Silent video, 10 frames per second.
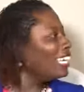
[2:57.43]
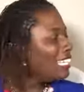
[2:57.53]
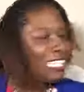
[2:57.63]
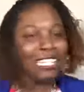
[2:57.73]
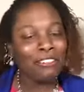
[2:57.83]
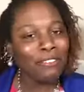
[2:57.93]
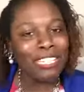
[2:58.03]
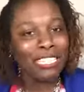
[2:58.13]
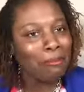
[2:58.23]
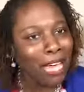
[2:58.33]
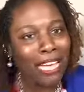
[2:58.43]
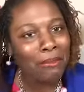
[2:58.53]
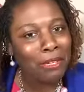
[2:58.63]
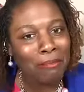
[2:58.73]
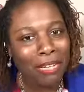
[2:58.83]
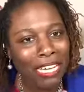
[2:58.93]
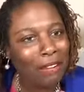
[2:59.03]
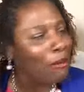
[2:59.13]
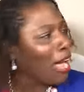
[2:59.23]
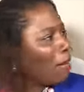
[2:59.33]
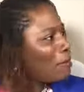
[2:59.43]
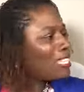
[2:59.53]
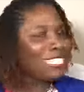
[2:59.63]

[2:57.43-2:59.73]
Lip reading: looking for somebody with bunny rabbits